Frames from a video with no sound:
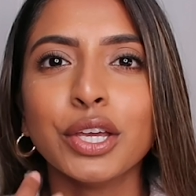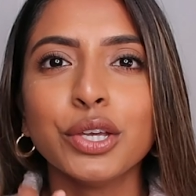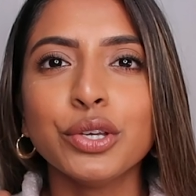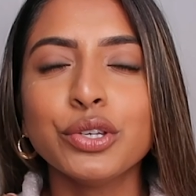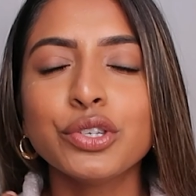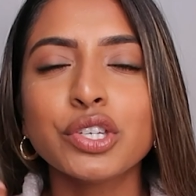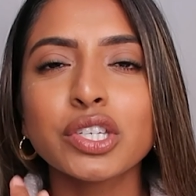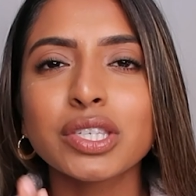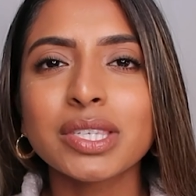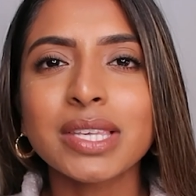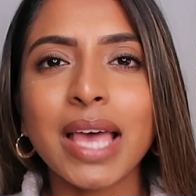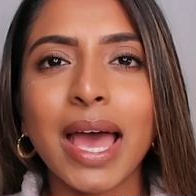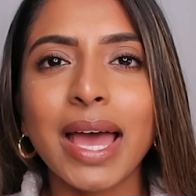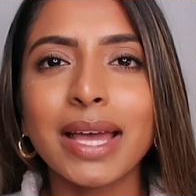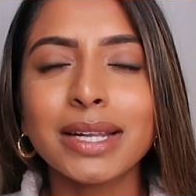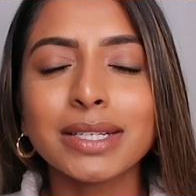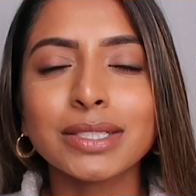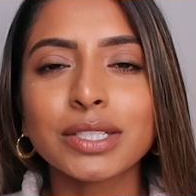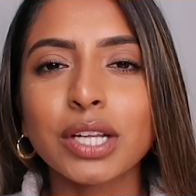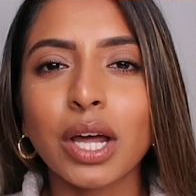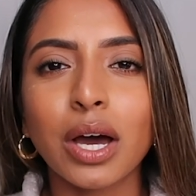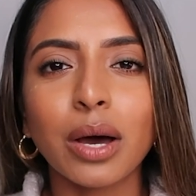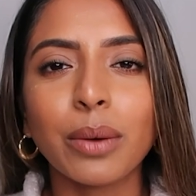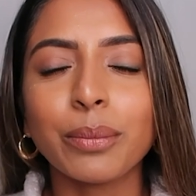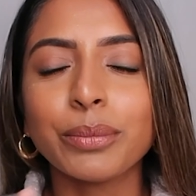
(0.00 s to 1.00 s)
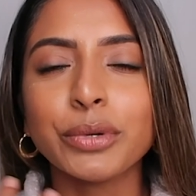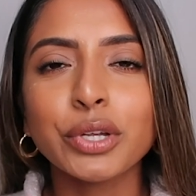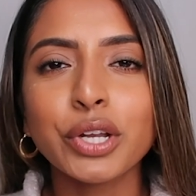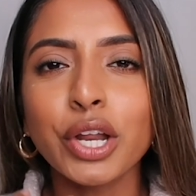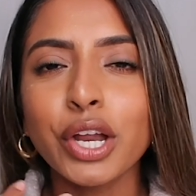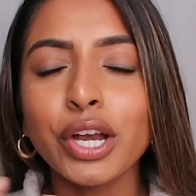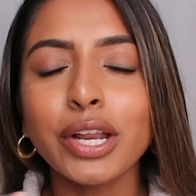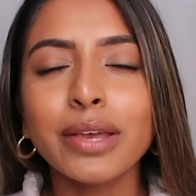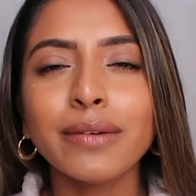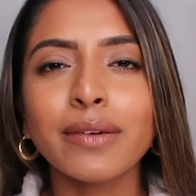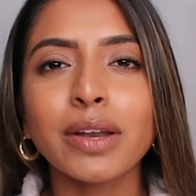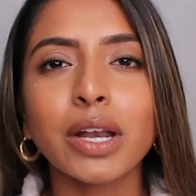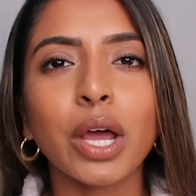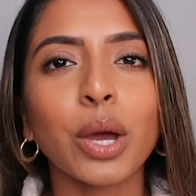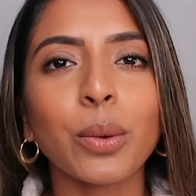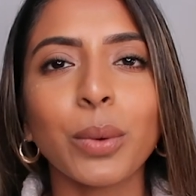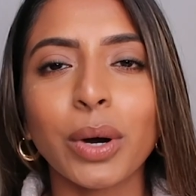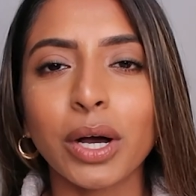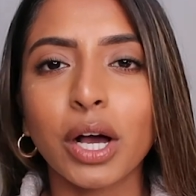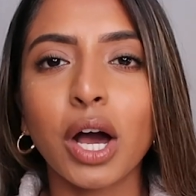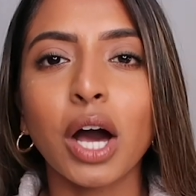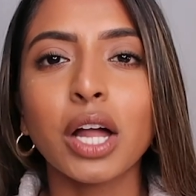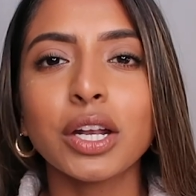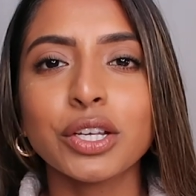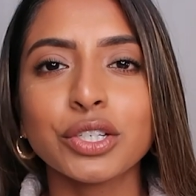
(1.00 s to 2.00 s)
you just end up, you don't even know
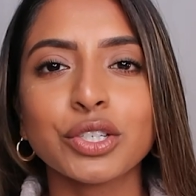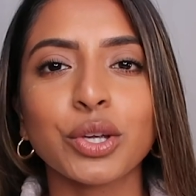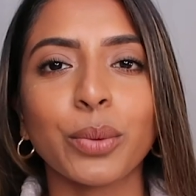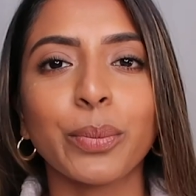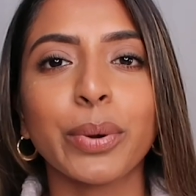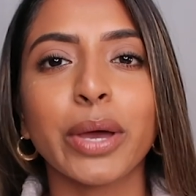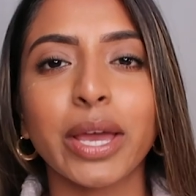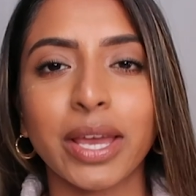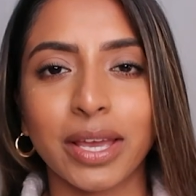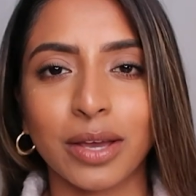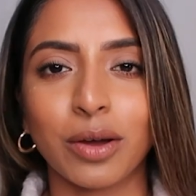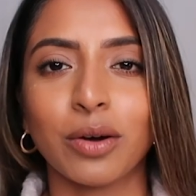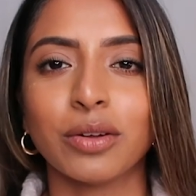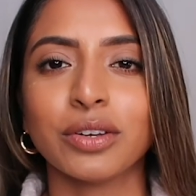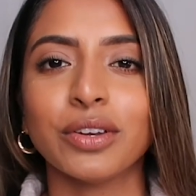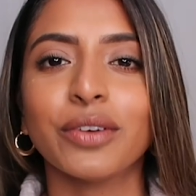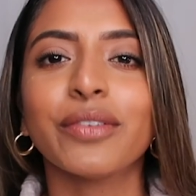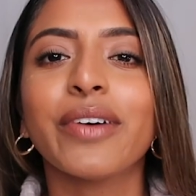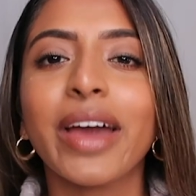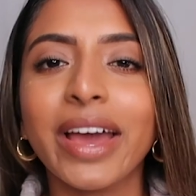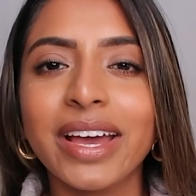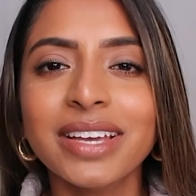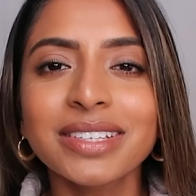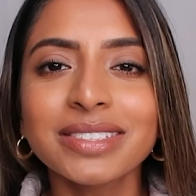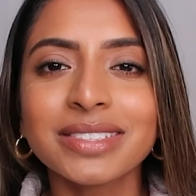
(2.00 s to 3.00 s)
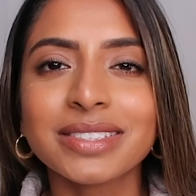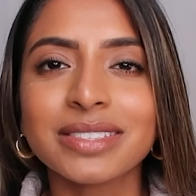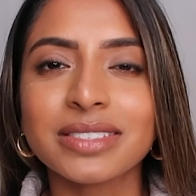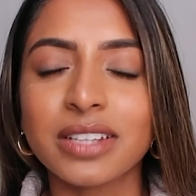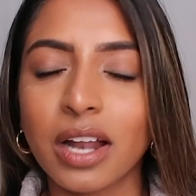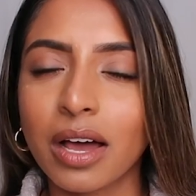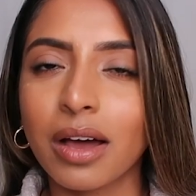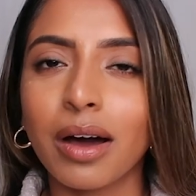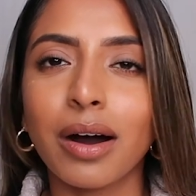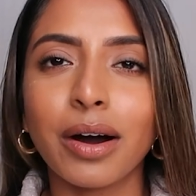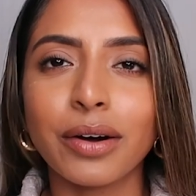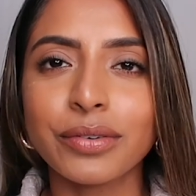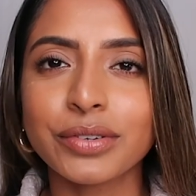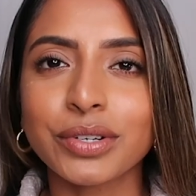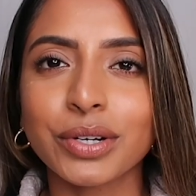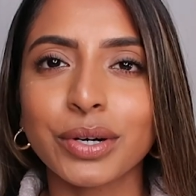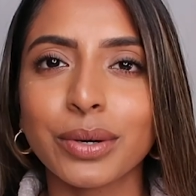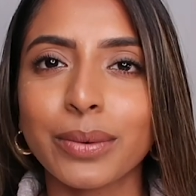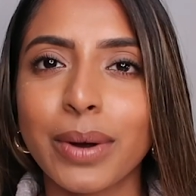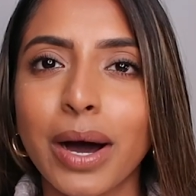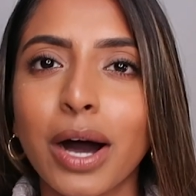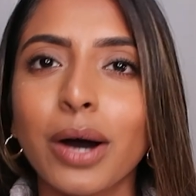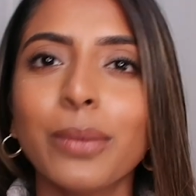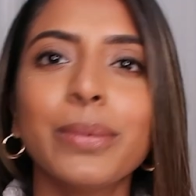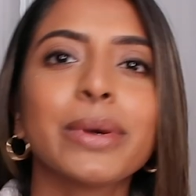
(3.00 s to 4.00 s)
what colors you're putting on your face like after
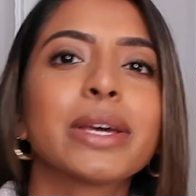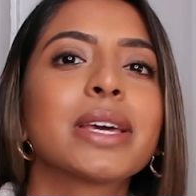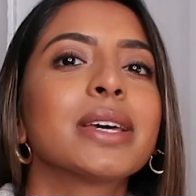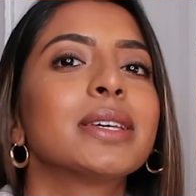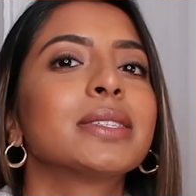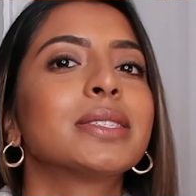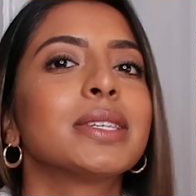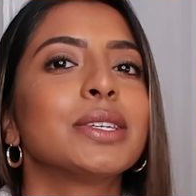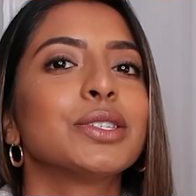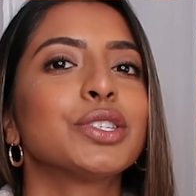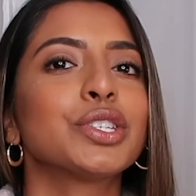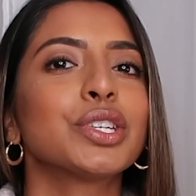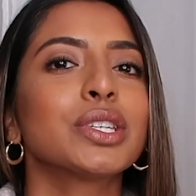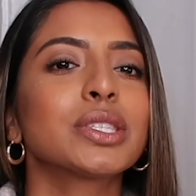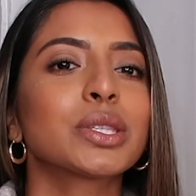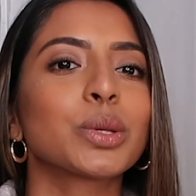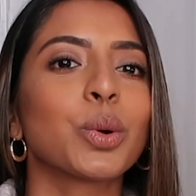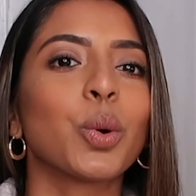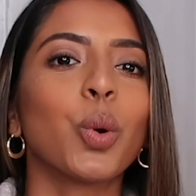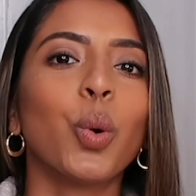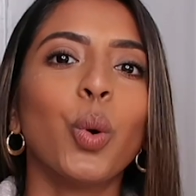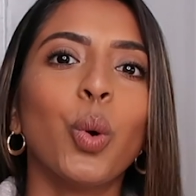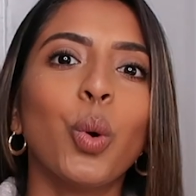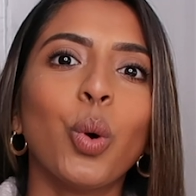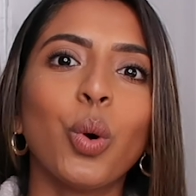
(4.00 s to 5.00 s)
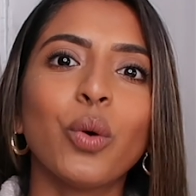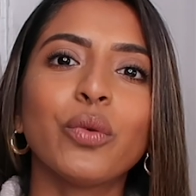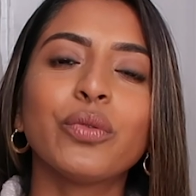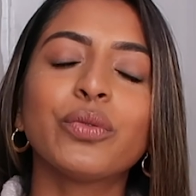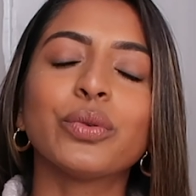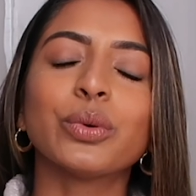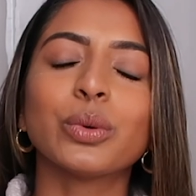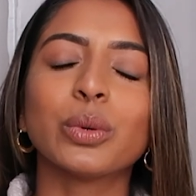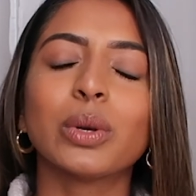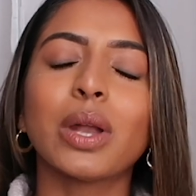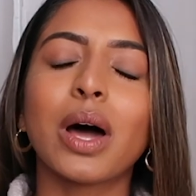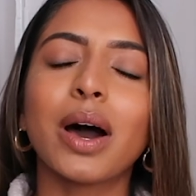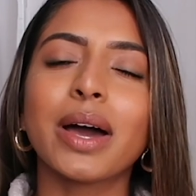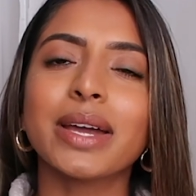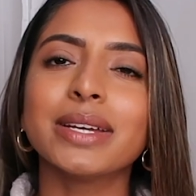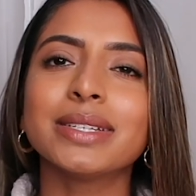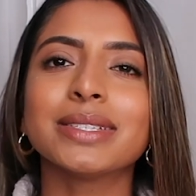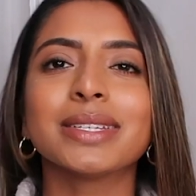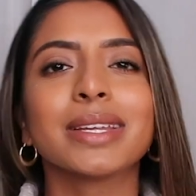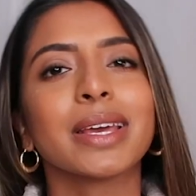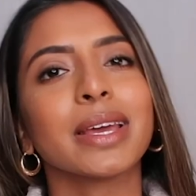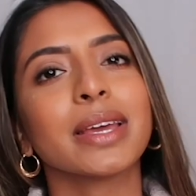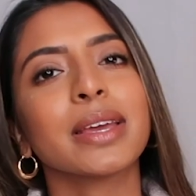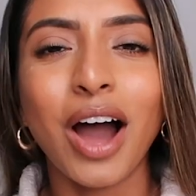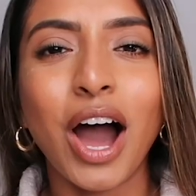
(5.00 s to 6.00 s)
a while because it's just awful
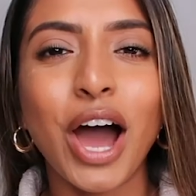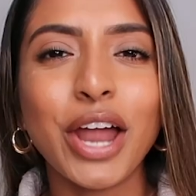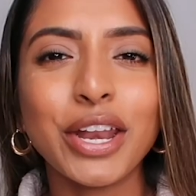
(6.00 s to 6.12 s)
lighting.